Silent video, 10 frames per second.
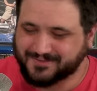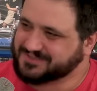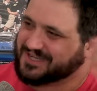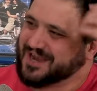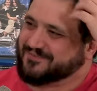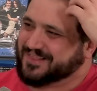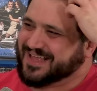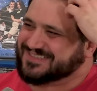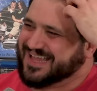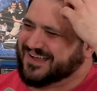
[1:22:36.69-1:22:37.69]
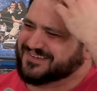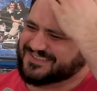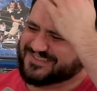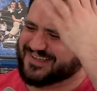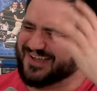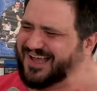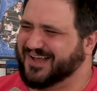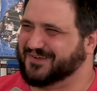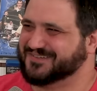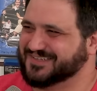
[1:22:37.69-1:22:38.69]
It's kind of a letdown because you're like,
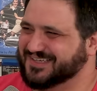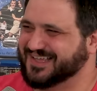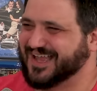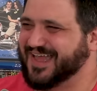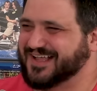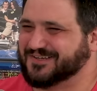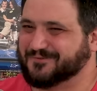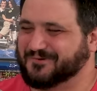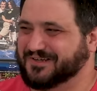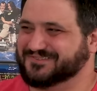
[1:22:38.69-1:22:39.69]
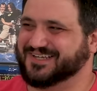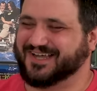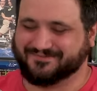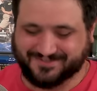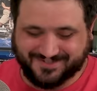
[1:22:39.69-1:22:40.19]
oh, that guy acted real tough.